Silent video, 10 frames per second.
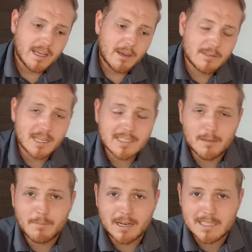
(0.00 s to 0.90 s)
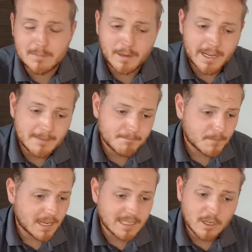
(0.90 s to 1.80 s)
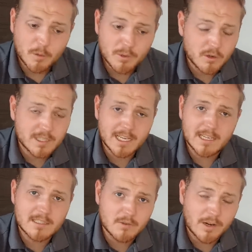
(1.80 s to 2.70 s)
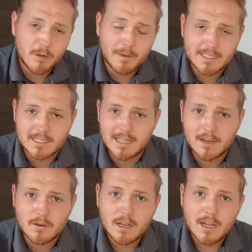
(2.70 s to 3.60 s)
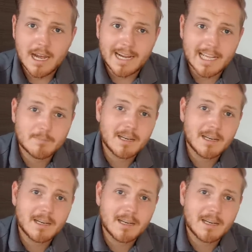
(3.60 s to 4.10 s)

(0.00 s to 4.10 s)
He was then sent back to Spain. He's had a couple of good seasons at Real Betis now, and he has